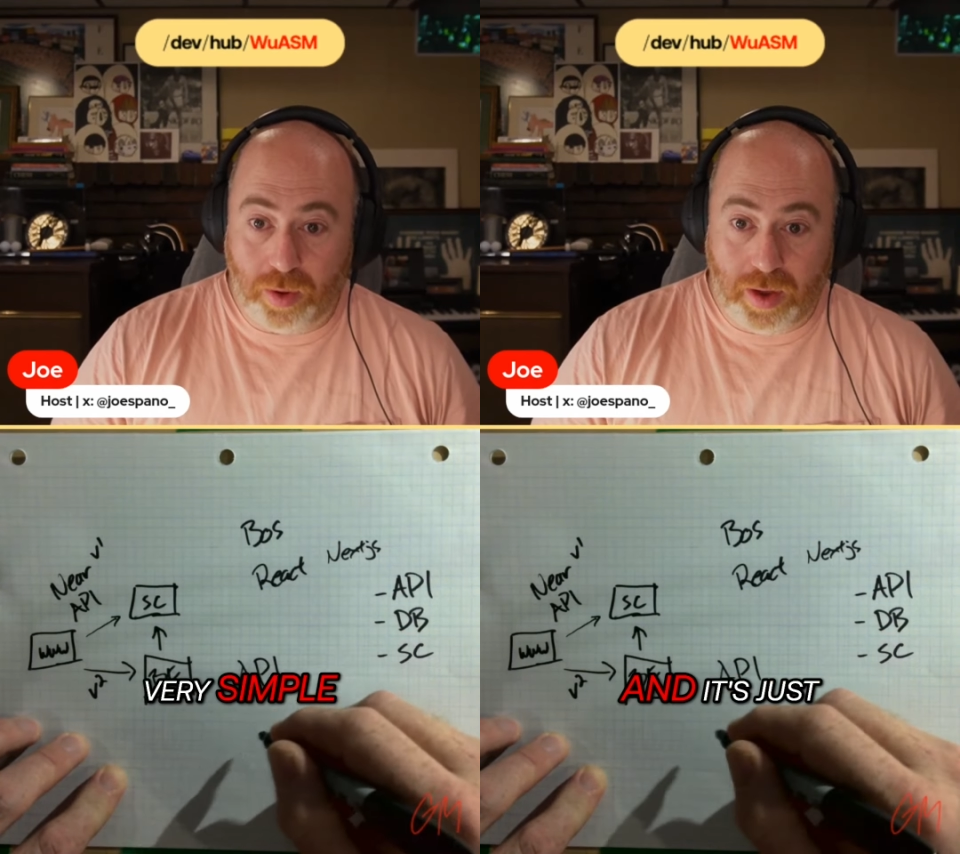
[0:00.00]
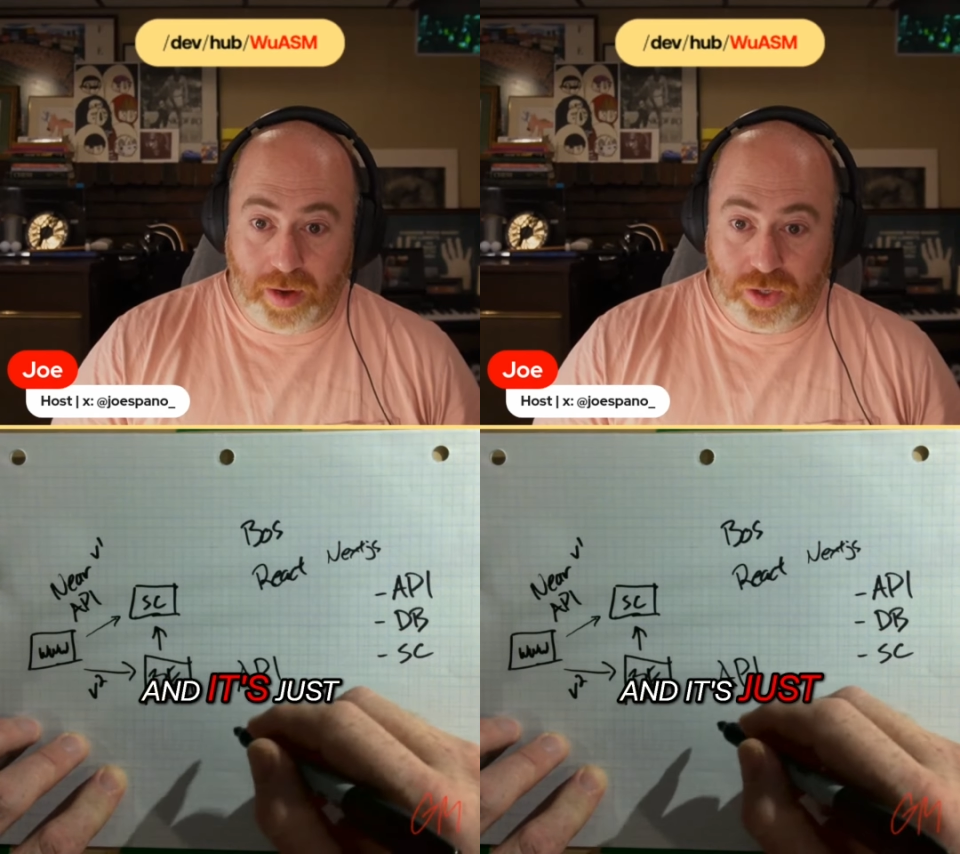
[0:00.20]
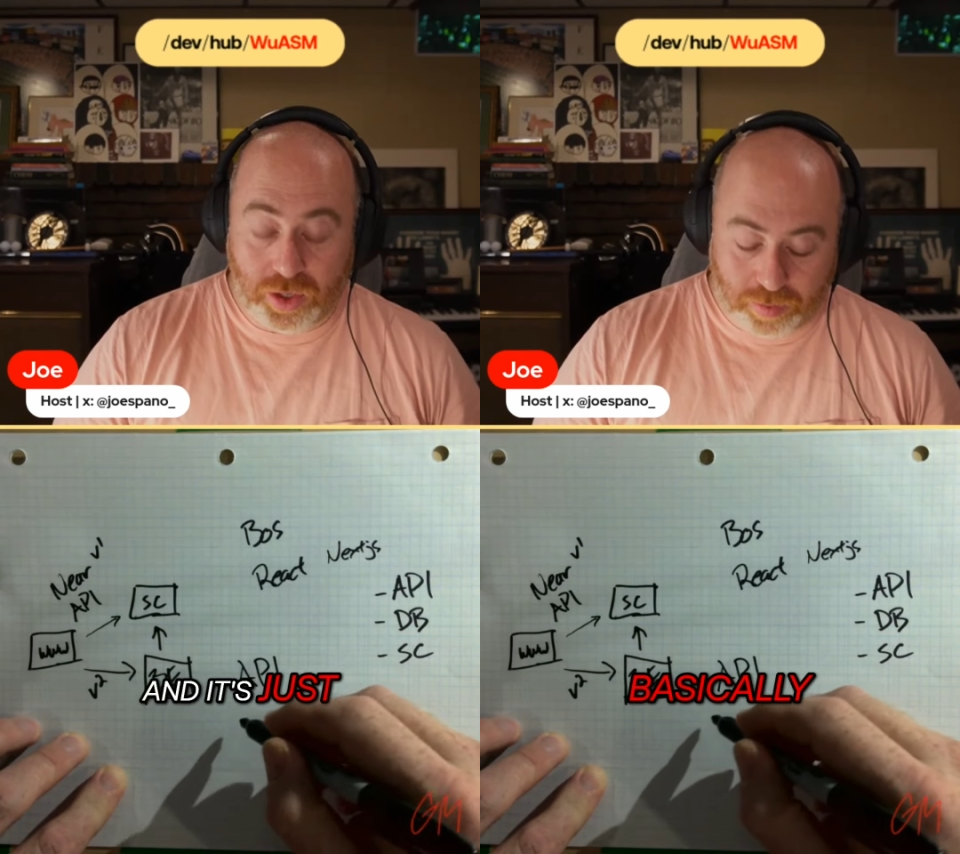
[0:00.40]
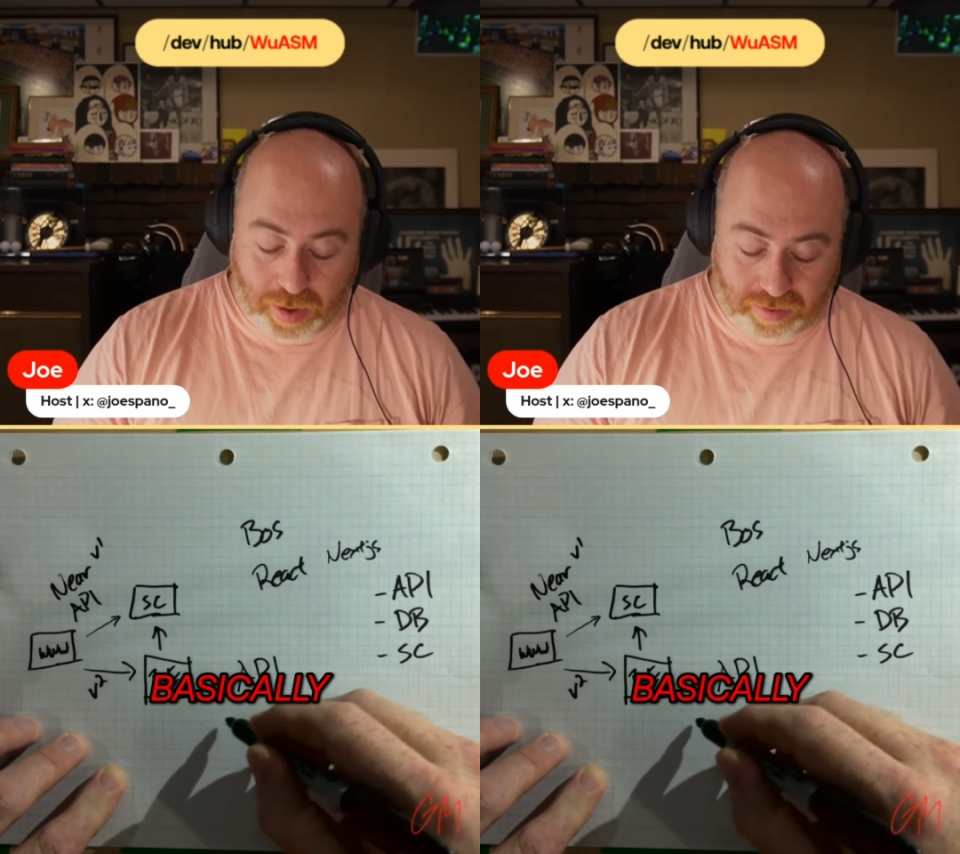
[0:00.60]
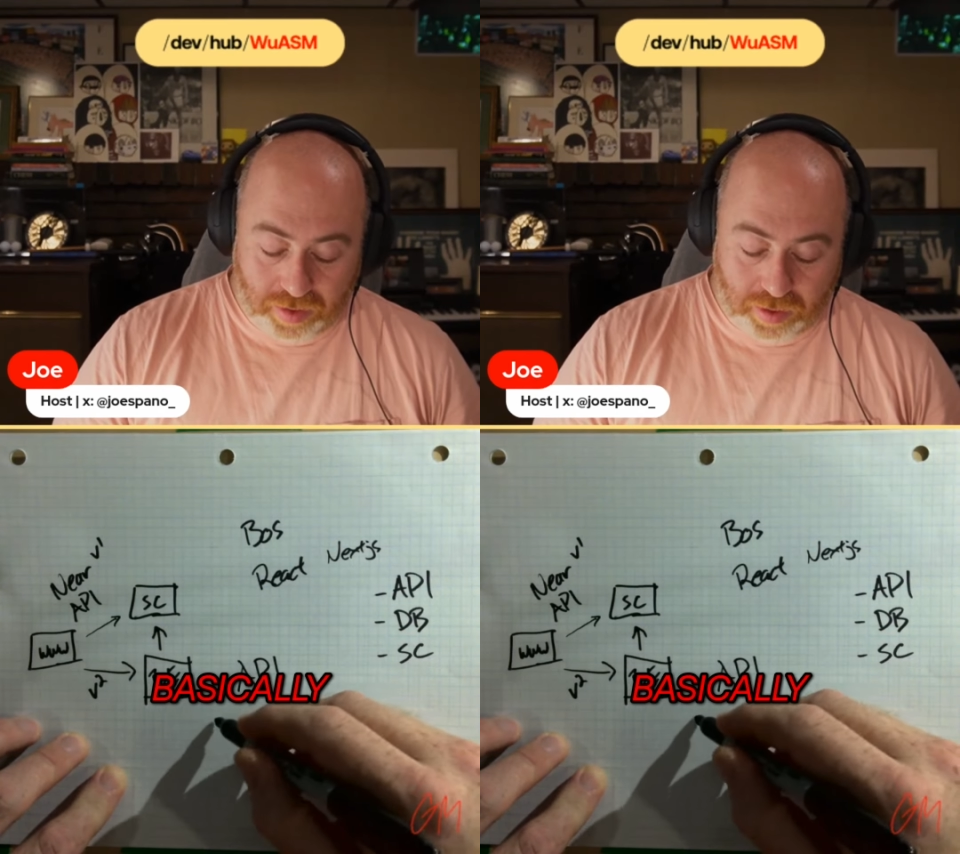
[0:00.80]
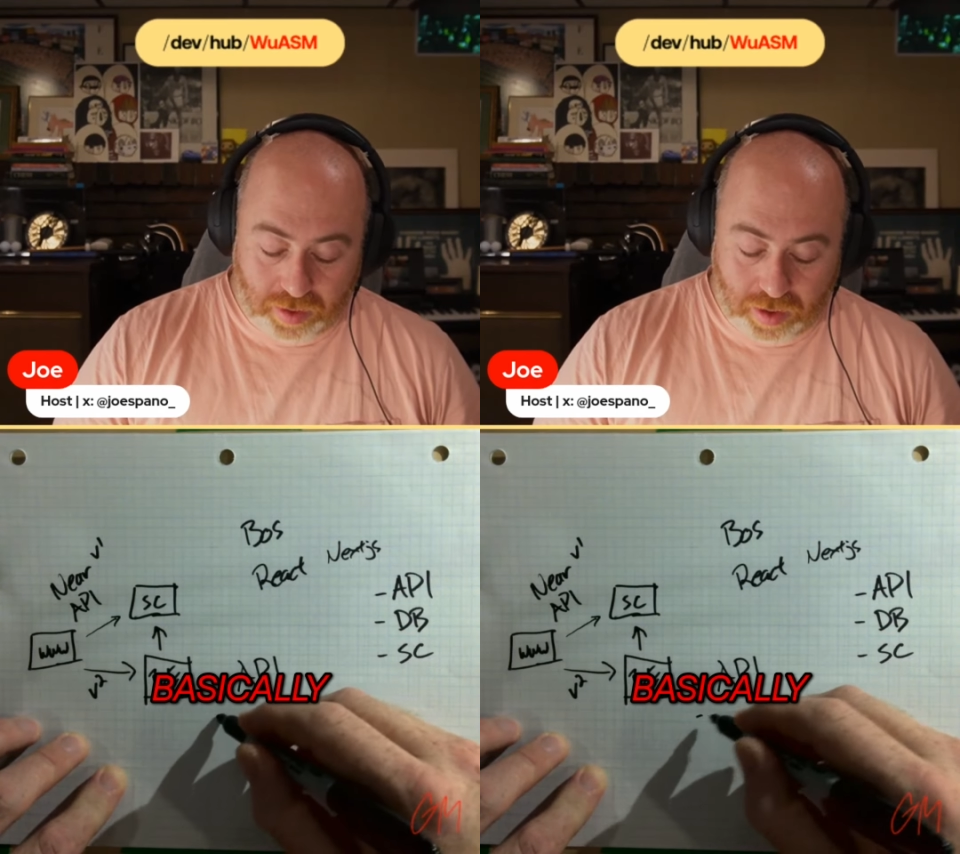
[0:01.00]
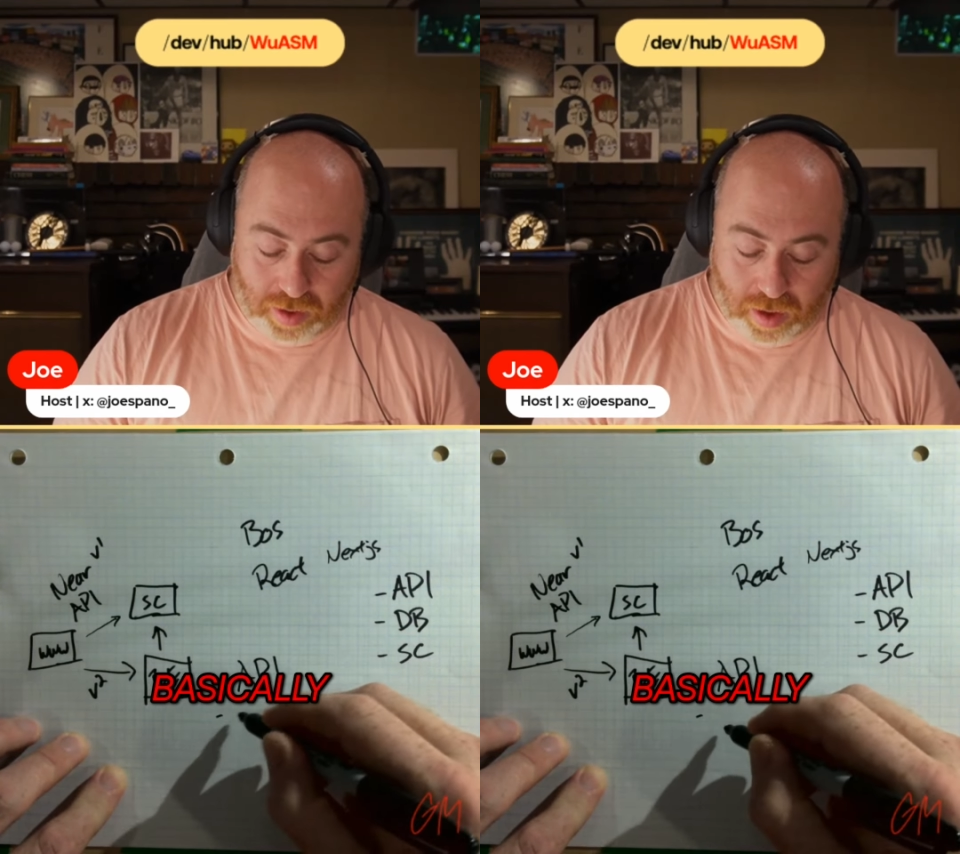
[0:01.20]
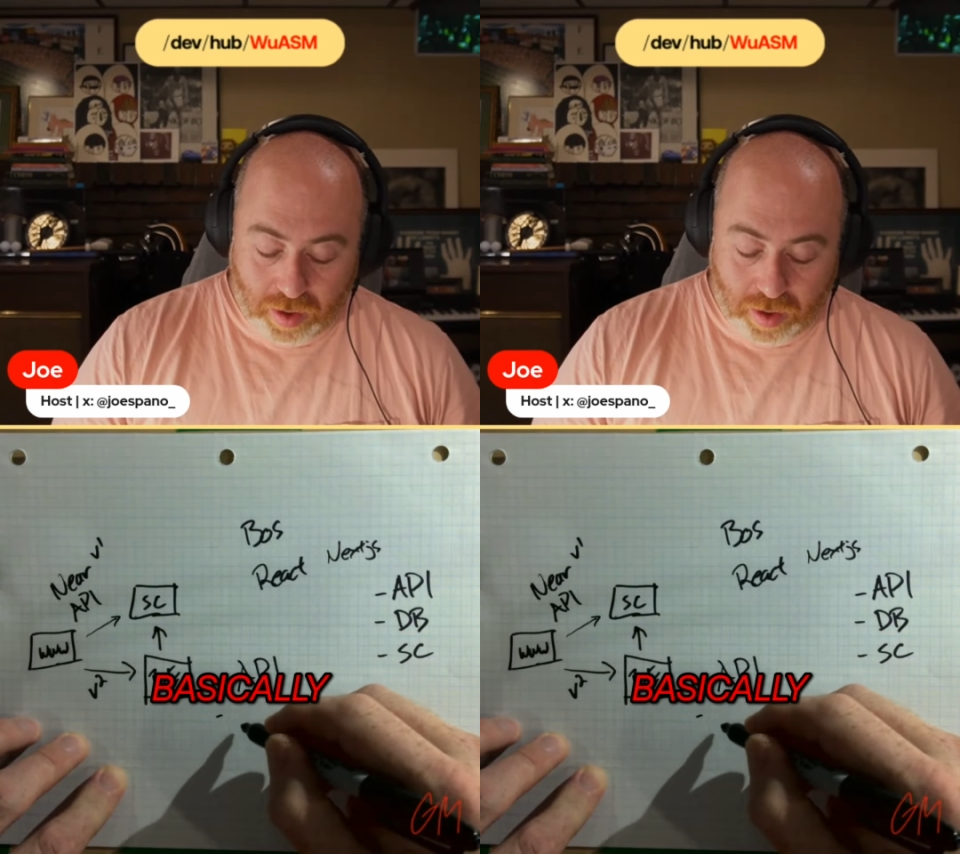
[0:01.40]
and it's just basically